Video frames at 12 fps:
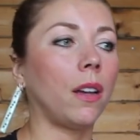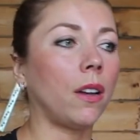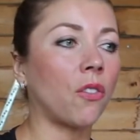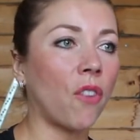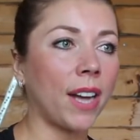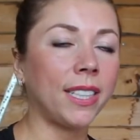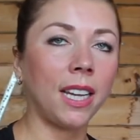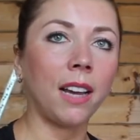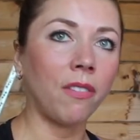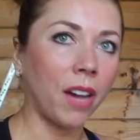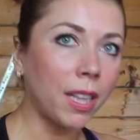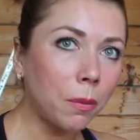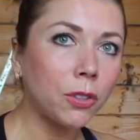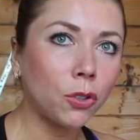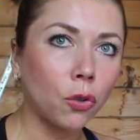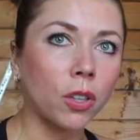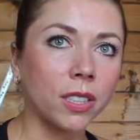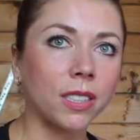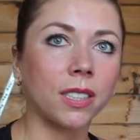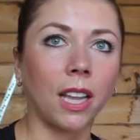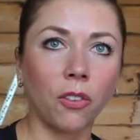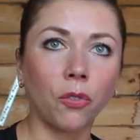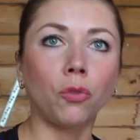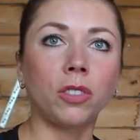readily available sources
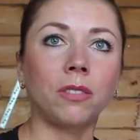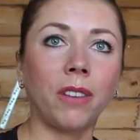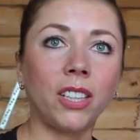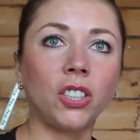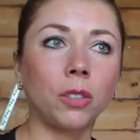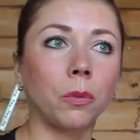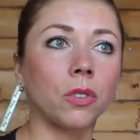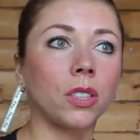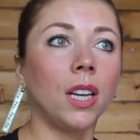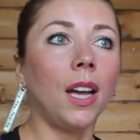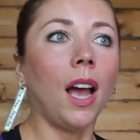like fruits and vegetables,